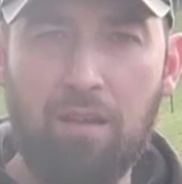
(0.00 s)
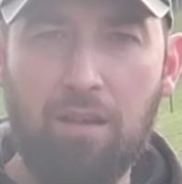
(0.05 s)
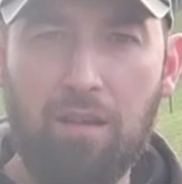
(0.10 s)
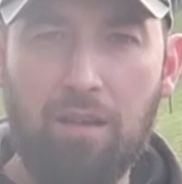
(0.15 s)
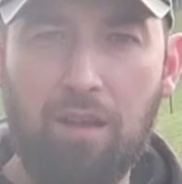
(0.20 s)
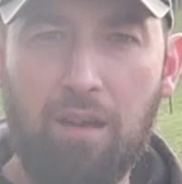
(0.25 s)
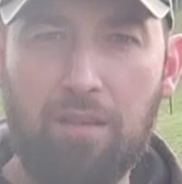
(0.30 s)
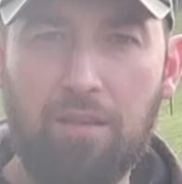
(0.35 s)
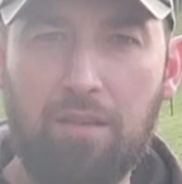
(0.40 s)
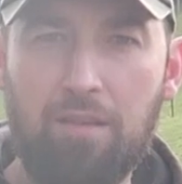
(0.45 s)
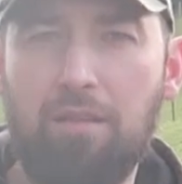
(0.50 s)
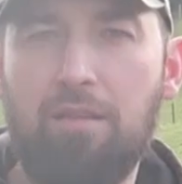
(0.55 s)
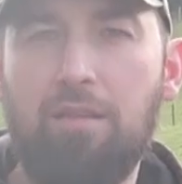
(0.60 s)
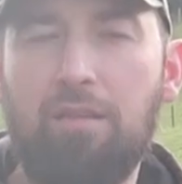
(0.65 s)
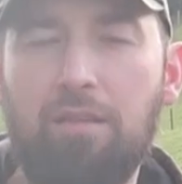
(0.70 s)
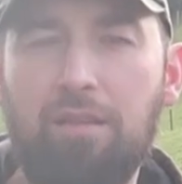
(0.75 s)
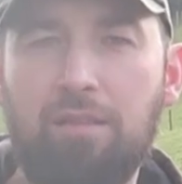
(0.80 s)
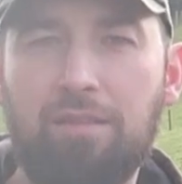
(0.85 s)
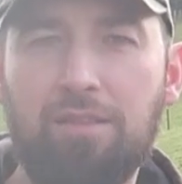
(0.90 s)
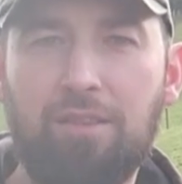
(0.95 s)
Hi there,
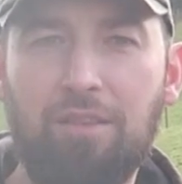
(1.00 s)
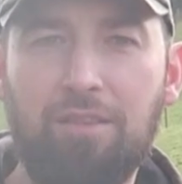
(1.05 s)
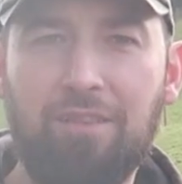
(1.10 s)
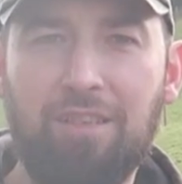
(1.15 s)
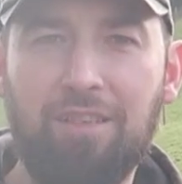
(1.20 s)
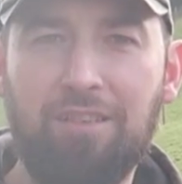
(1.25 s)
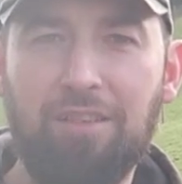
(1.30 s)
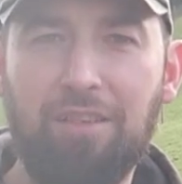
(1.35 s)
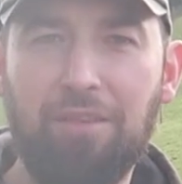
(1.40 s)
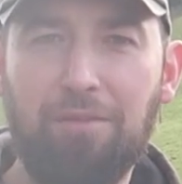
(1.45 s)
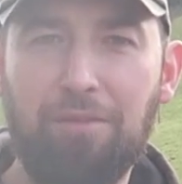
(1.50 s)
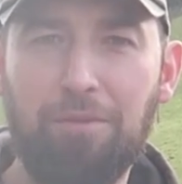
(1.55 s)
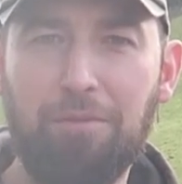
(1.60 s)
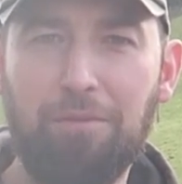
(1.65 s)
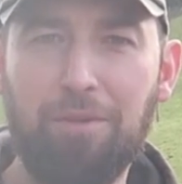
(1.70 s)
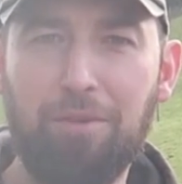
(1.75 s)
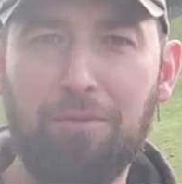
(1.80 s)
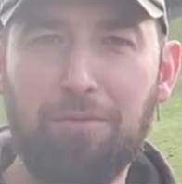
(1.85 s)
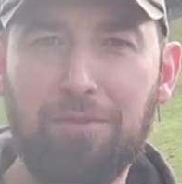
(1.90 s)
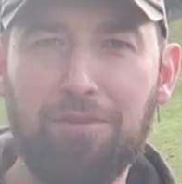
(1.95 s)
it's Konrad from
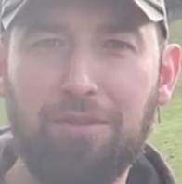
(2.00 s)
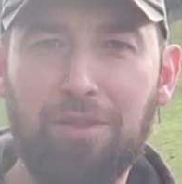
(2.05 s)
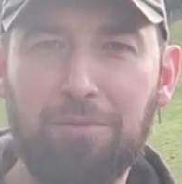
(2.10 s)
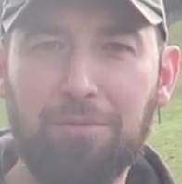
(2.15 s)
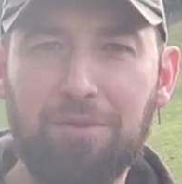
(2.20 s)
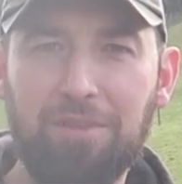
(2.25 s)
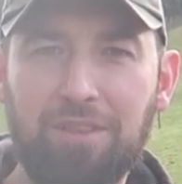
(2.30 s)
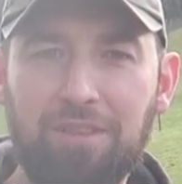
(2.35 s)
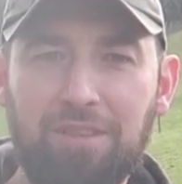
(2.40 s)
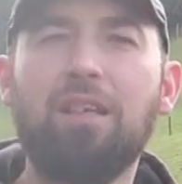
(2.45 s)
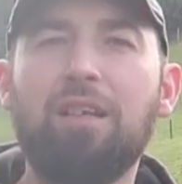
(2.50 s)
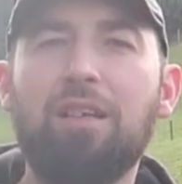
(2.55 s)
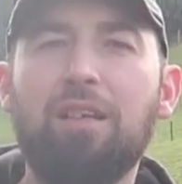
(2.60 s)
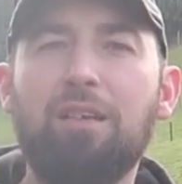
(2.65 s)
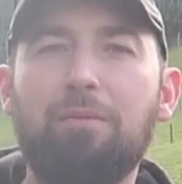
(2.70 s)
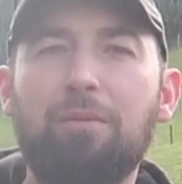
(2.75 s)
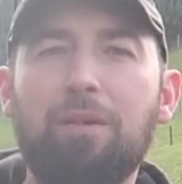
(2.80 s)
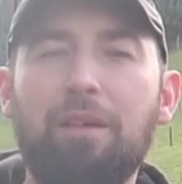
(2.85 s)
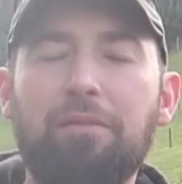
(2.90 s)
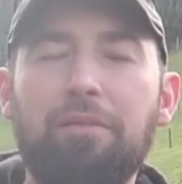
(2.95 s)
Homestead.
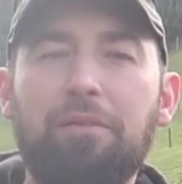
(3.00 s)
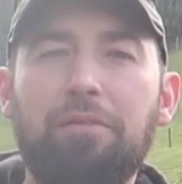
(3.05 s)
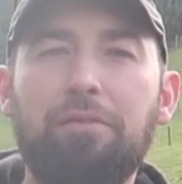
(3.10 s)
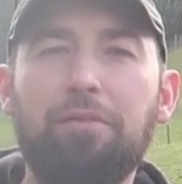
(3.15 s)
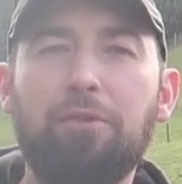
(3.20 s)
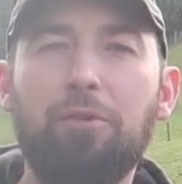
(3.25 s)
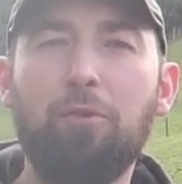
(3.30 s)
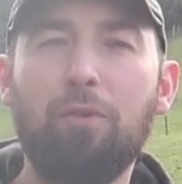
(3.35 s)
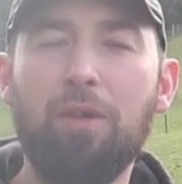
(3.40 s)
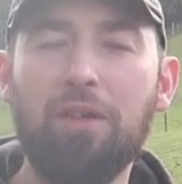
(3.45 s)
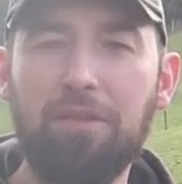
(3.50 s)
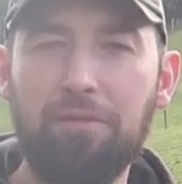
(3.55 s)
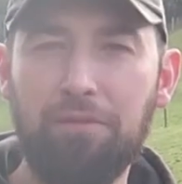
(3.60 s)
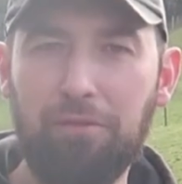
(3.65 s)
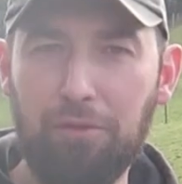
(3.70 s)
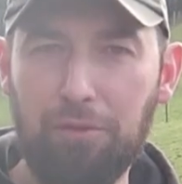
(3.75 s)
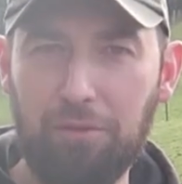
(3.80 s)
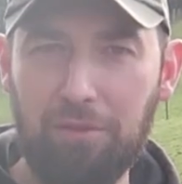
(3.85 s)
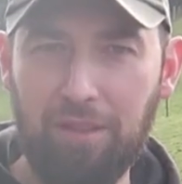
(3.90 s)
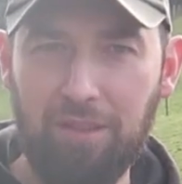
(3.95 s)
We have quite a
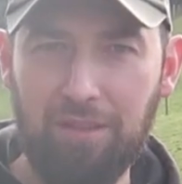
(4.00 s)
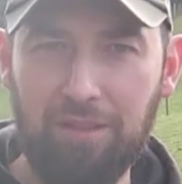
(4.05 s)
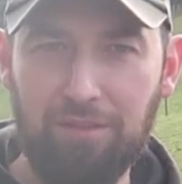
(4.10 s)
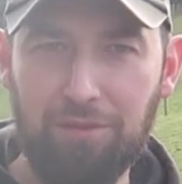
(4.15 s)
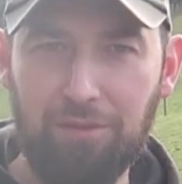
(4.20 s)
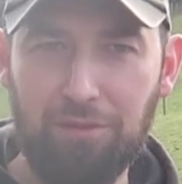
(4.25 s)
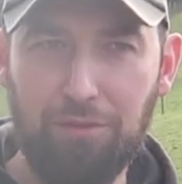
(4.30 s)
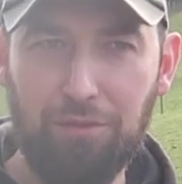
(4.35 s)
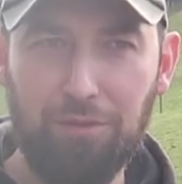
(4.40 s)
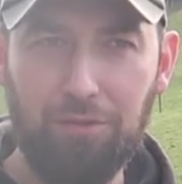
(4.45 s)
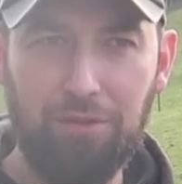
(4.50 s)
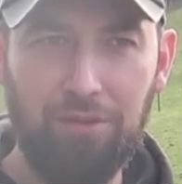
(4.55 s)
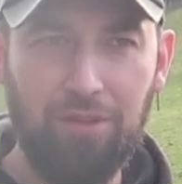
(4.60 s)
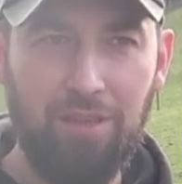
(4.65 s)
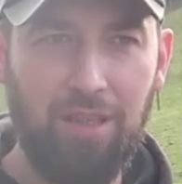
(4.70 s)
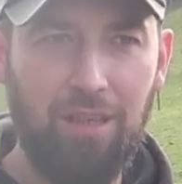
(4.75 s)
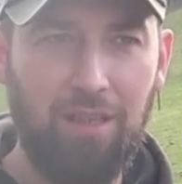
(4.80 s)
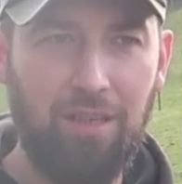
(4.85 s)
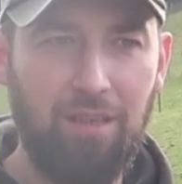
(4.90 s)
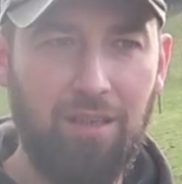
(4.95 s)
few things to do
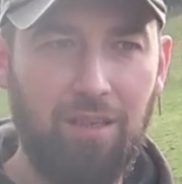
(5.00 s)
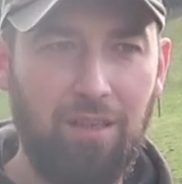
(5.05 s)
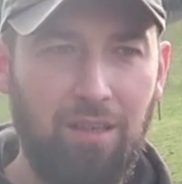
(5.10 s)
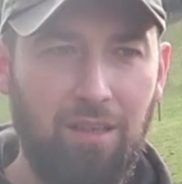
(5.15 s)
today.